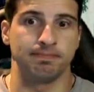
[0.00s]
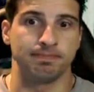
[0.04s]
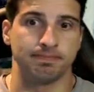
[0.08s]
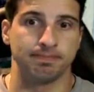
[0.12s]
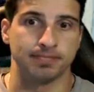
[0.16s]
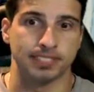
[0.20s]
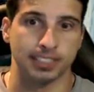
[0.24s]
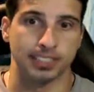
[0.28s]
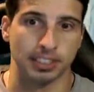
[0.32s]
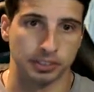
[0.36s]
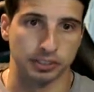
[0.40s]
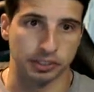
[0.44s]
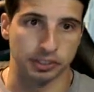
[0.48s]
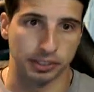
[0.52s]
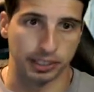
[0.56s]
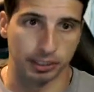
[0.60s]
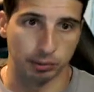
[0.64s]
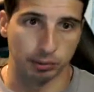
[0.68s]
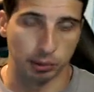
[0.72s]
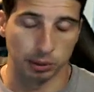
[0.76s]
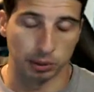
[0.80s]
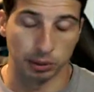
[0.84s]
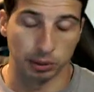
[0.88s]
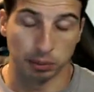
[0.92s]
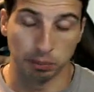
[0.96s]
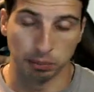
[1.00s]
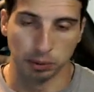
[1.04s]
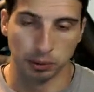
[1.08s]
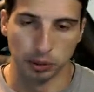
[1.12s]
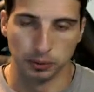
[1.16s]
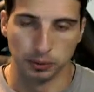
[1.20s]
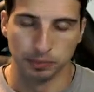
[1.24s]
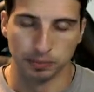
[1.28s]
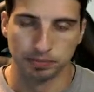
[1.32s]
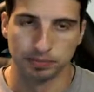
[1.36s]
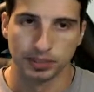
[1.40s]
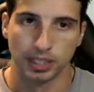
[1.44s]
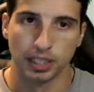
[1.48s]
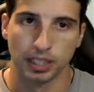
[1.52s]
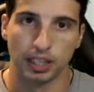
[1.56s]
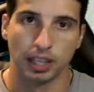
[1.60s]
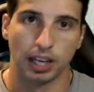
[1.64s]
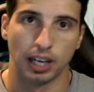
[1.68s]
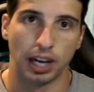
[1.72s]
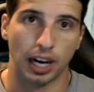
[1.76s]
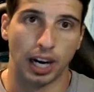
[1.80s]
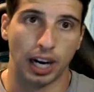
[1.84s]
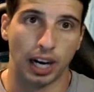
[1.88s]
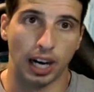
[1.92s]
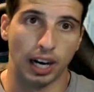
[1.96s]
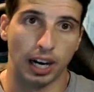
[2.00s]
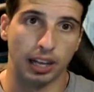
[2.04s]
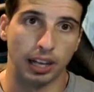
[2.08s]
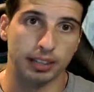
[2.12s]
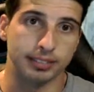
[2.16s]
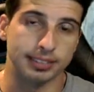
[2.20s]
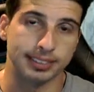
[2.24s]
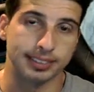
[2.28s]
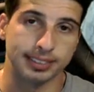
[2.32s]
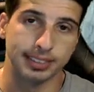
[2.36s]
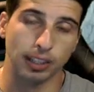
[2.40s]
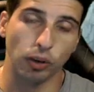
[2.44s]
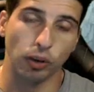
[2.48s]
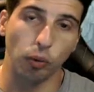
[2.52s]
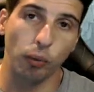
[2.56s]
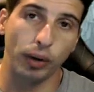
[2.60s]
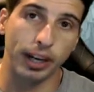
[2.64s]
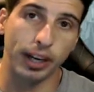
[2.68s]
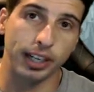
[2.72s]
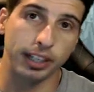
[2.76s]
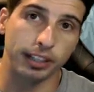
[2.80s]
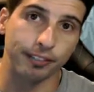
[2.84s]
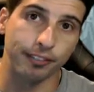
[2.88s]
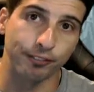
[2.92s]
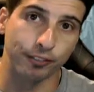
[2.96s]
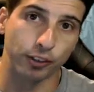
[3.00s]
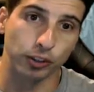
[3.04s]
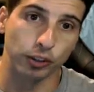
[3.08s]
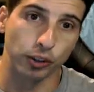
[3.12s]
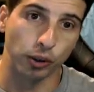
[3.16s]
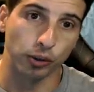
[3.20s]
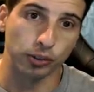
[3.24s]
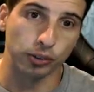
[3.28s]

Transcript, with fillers: since you're giving me a blue. Uh, still waiting for those